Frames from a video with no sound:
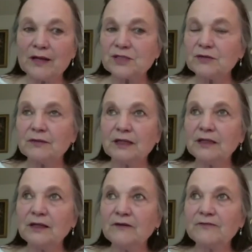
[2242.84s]
certainly
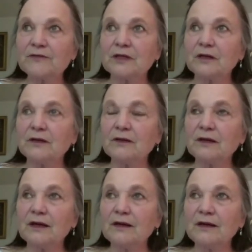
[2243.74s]
lived
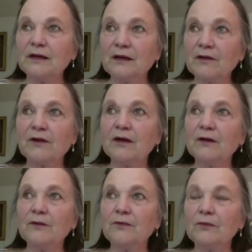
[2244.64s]
in an
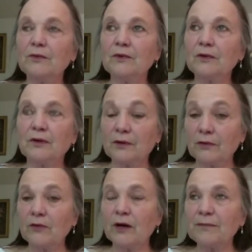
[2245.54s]
era, or
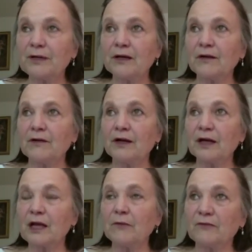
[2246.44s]
grew up in an era,
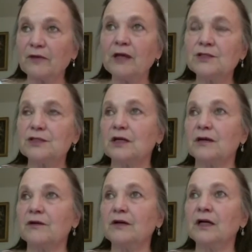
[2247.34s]
came of age in an
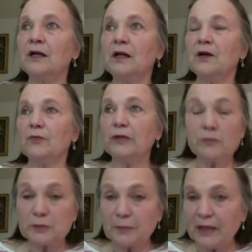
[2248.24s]
era when there
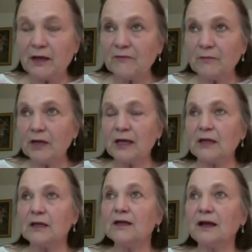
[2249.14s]
was plenty of
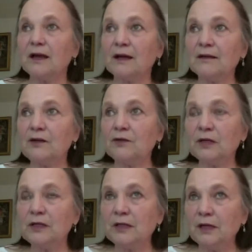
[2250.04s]
money and you
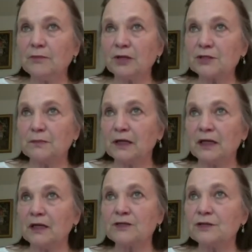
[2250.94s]
didn't need much
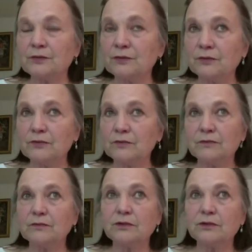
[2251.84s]
money to